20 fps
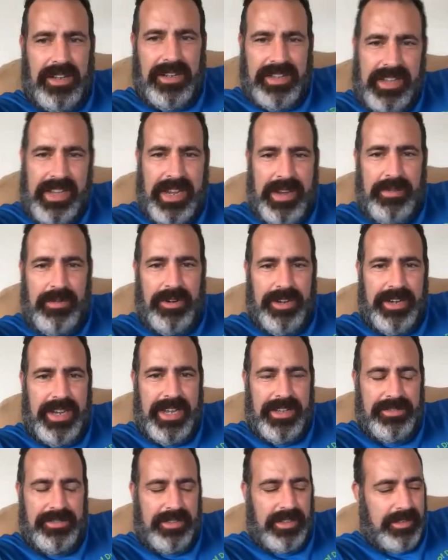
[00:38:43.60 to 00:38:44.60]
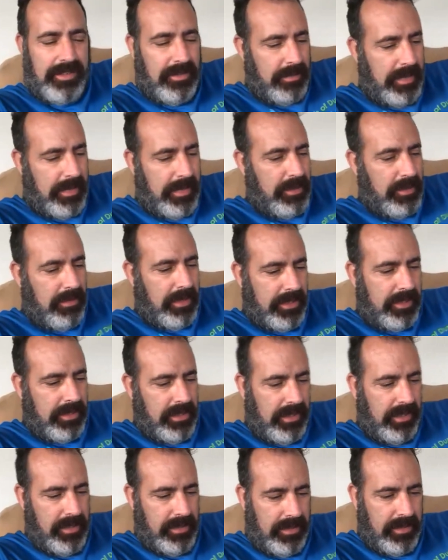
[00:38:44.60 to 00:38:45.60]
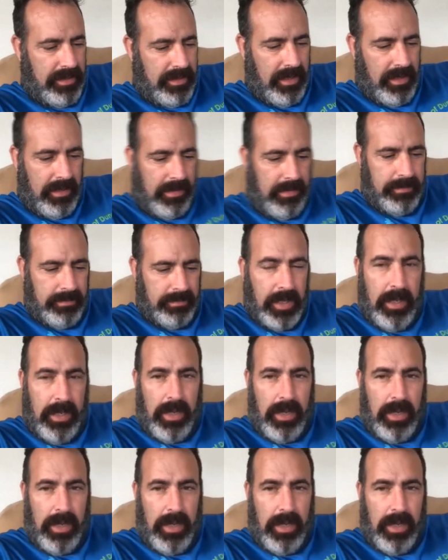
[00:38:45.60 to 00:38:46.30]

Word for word: Hey Roy, how's it going? My question is, um,